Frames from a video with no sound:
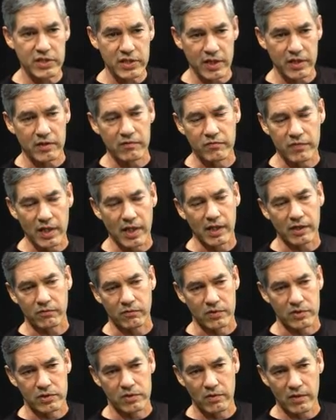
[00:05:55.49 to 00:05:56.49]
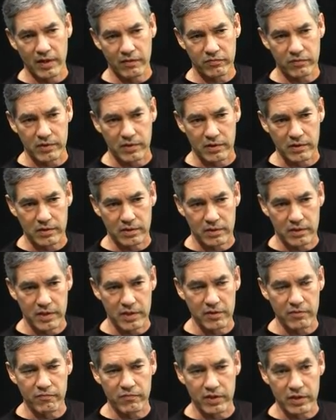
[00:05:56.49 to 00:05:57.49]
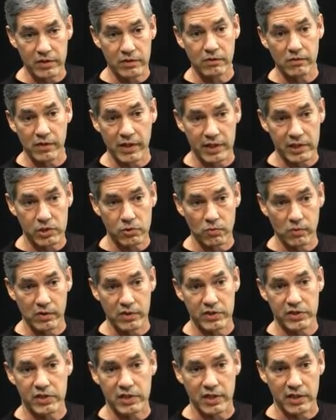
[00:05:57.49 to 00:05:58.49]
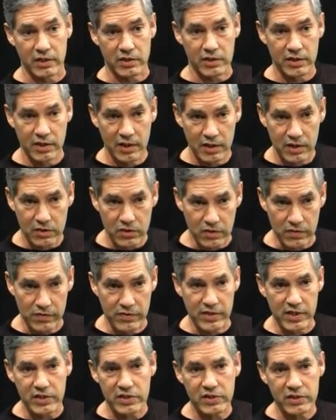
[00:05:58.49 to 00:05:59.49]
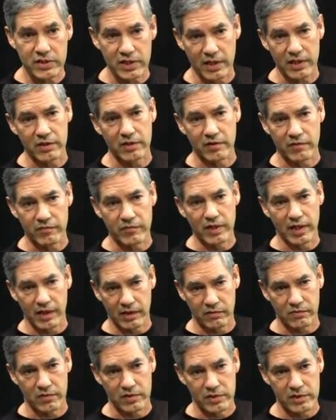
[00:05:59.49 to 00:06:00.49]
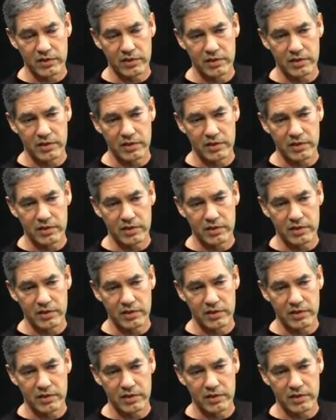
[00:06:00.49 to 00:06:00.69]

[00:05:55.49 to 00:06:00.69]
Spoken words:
set of doctrines. You have to give intellectual assent to this set of doctrines.